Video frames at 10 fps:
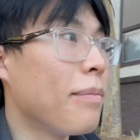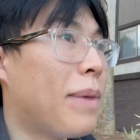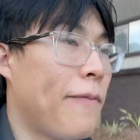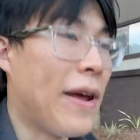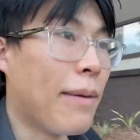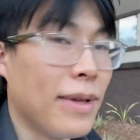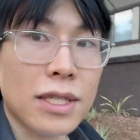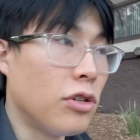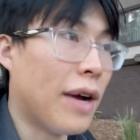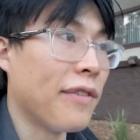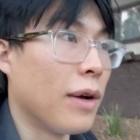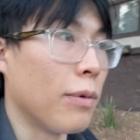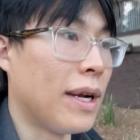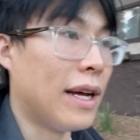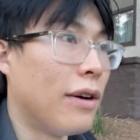My family's driving me up
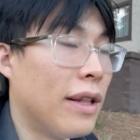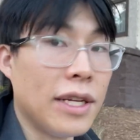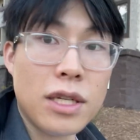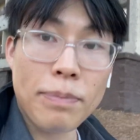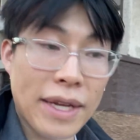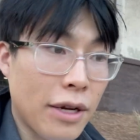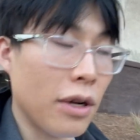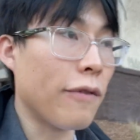right now and they should be here in